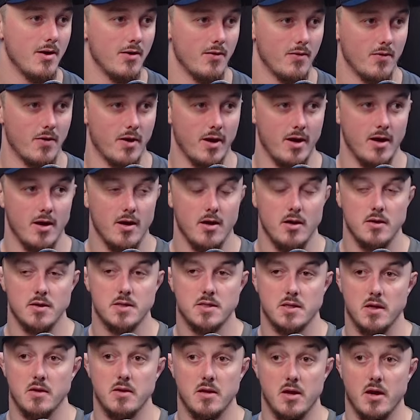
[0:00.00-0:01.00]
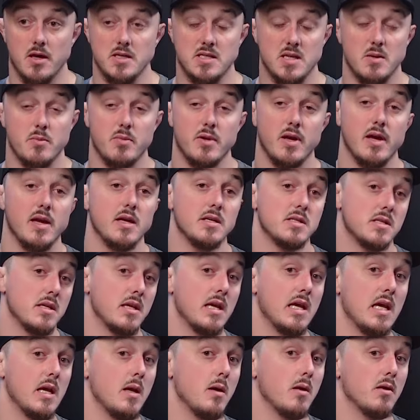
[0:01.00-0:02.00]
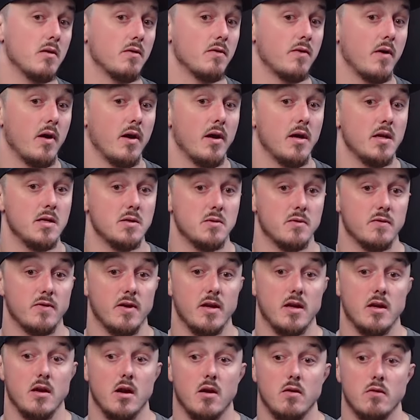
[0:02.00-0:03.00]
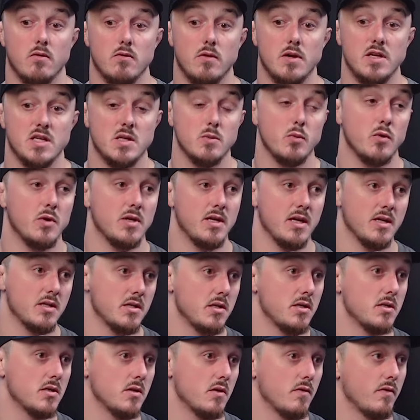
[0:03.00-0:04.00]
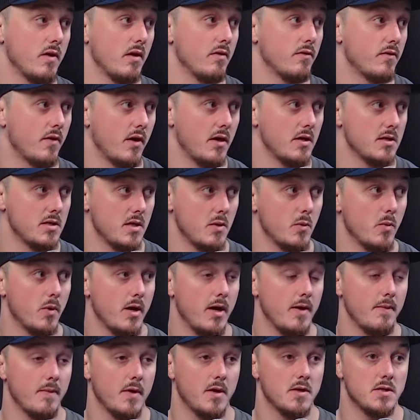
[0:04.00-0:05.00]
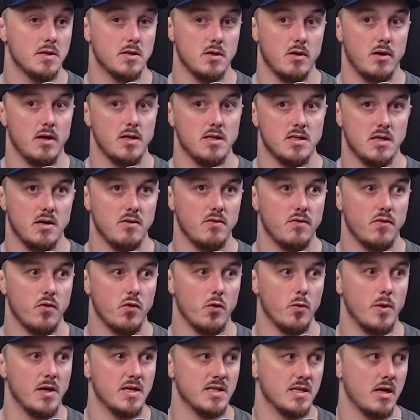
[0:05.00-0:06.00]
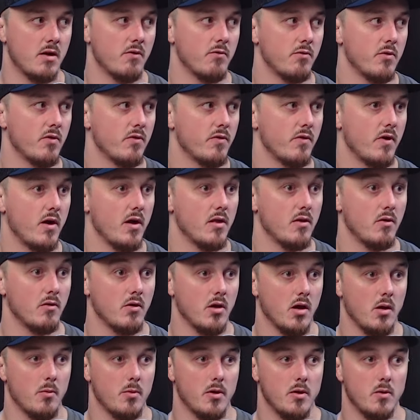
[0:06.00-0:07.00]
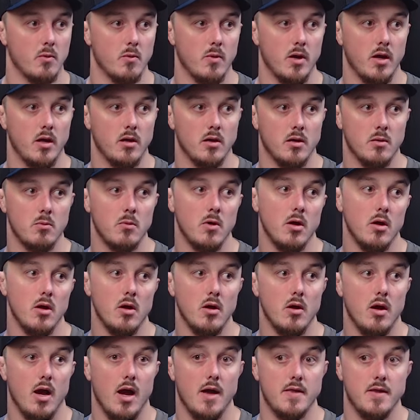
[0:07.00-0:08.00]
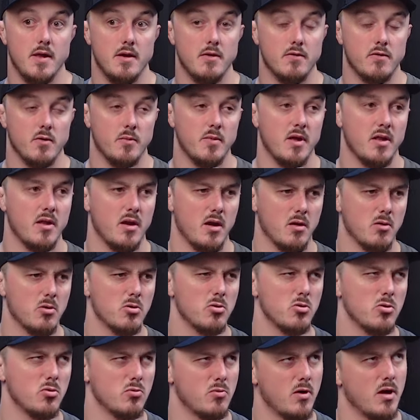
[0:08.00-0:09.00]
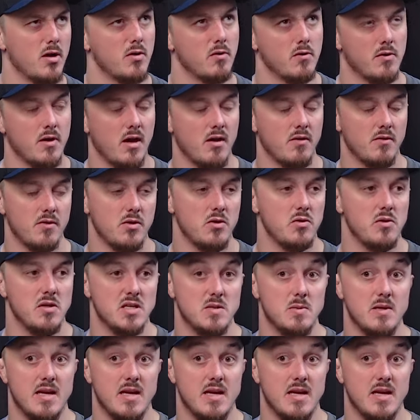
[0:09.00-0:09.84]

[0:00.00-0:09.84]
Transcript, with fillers: right? So the idea being is to keep the fighters within a reasonable distance of their fighting weight. And so let's say 4 weeks out from the fight, they'll come in and weigh them. And then from there, they're like, cool, right, you need to